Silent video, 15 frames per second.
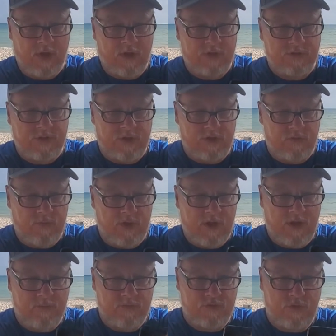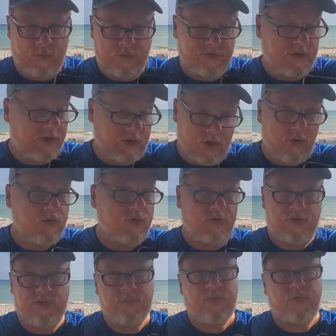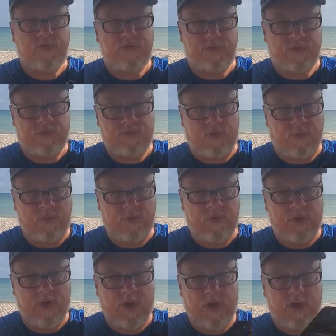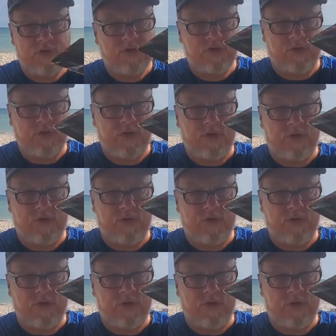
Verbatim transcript: It's like you may have trouble saying no to this person, trouble asserting